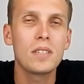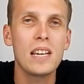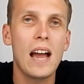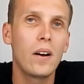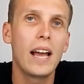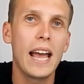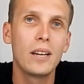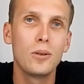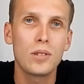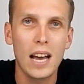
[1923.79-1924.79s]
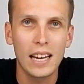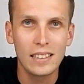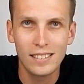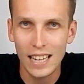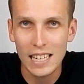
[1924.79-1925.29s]
time to see how it handles
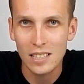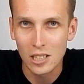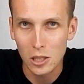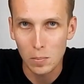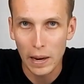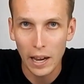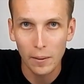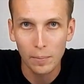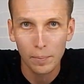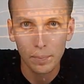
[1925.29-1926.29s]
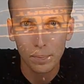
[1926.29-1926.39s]
a decent spinner.